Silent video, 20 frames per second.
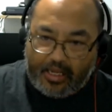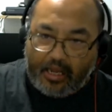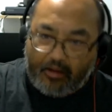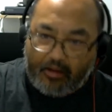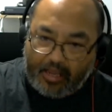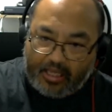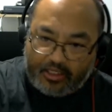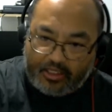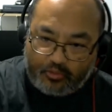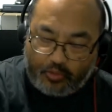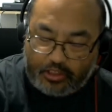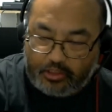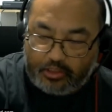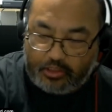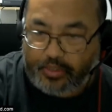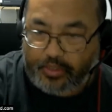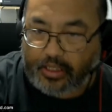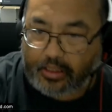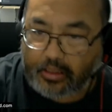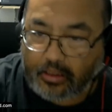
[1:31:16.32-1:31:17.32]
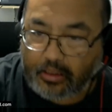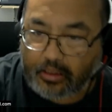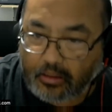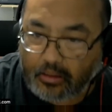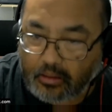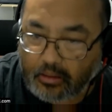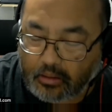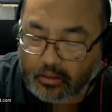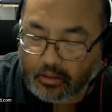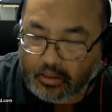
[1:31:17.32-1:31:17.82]
now, as we speak,
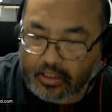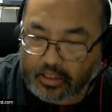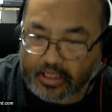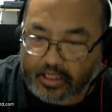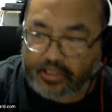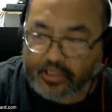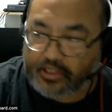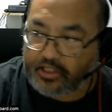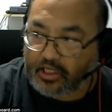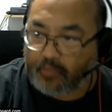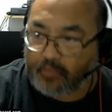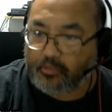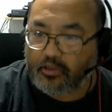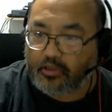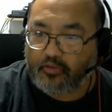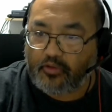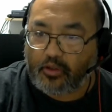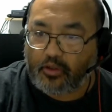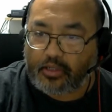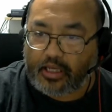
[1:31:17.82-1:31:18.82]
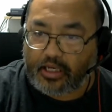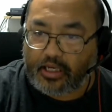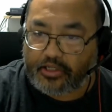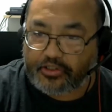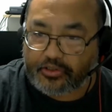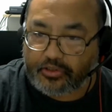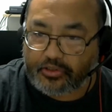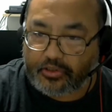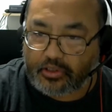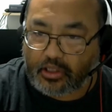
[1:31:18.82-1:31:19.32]
in a number of
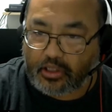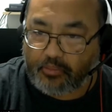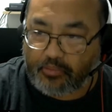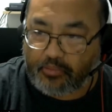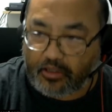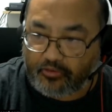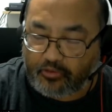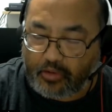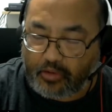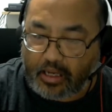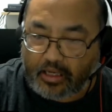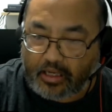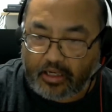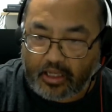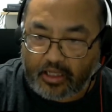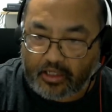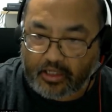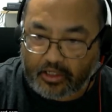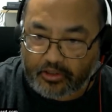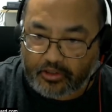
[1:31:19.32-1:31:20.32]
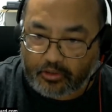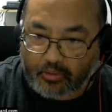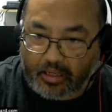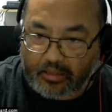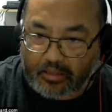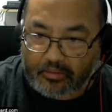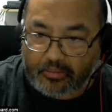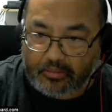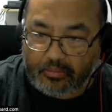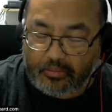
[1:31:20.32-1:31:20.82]
locations above ground and
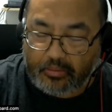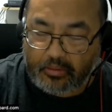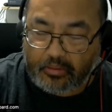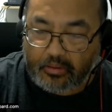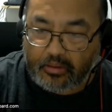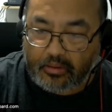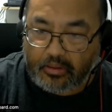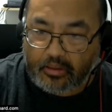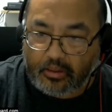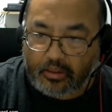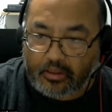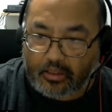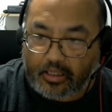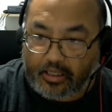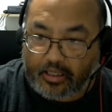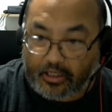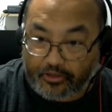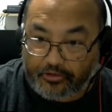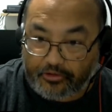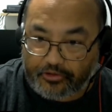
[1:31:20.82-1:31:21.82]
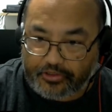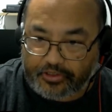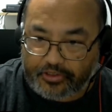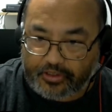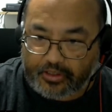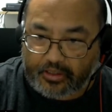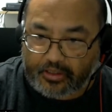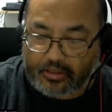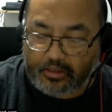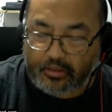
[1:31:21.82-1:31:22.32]
underground and
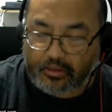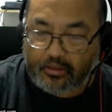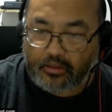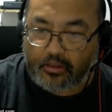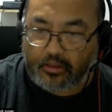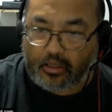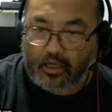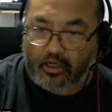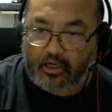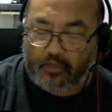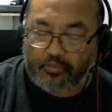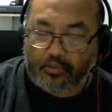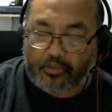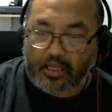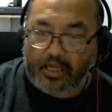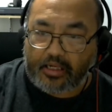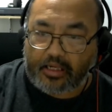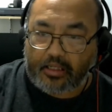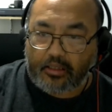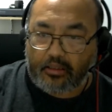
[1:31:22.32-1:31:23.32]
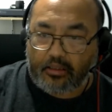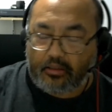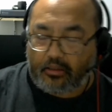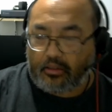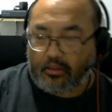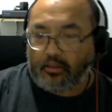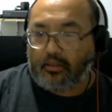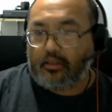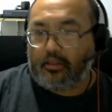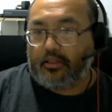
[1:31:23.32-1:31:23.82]
undersea on our planet,
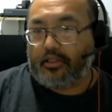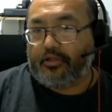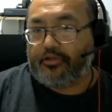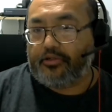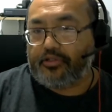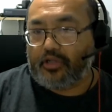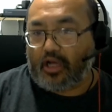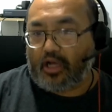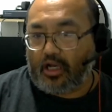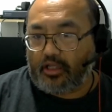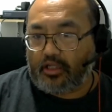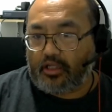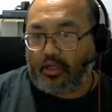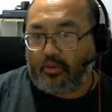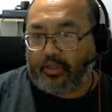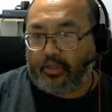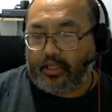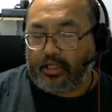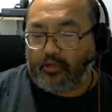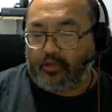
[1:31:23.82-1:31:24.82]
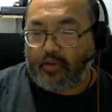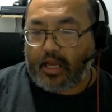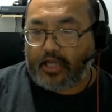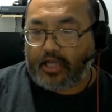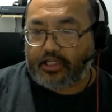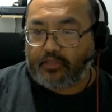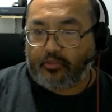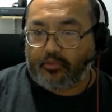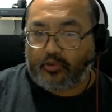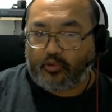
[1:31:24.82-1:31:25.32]
there is an ongoing
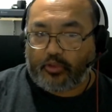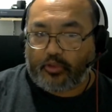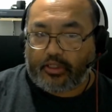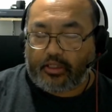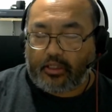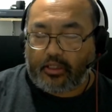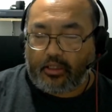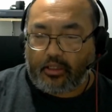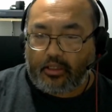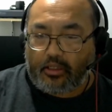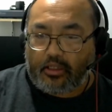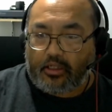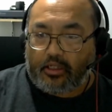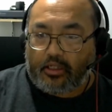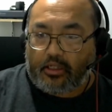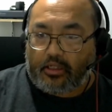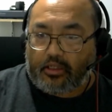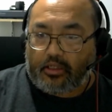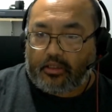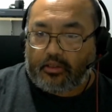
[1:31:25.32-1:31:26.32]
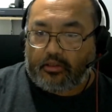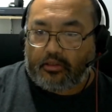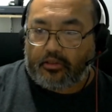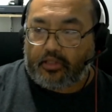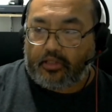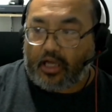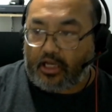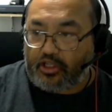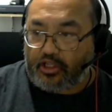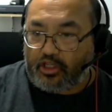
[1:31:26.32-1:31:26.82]
interaction between
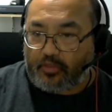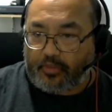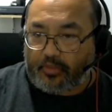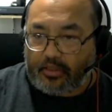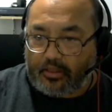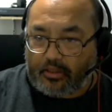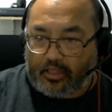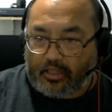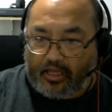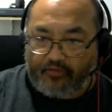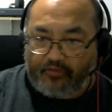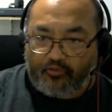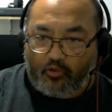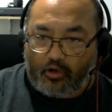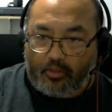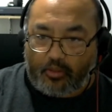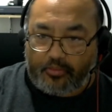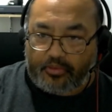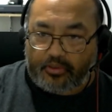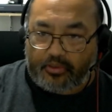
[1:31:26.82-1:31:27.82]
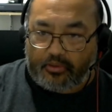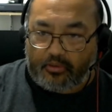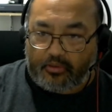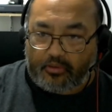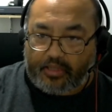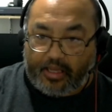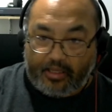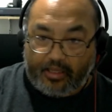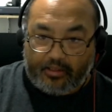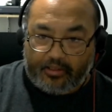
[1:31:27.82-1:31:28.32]
non-human life forms,
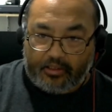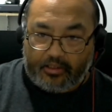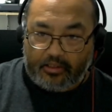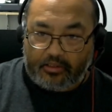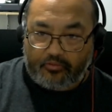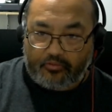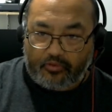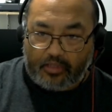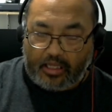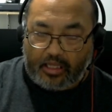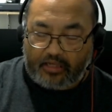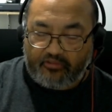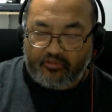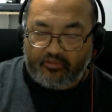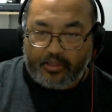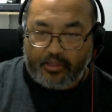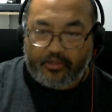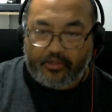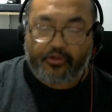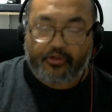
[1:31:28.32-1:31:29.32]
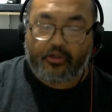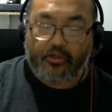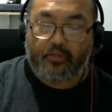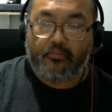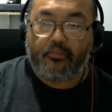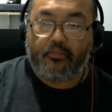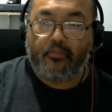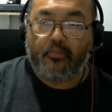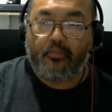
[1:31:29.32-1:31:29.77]
aliens, for lack of a better term,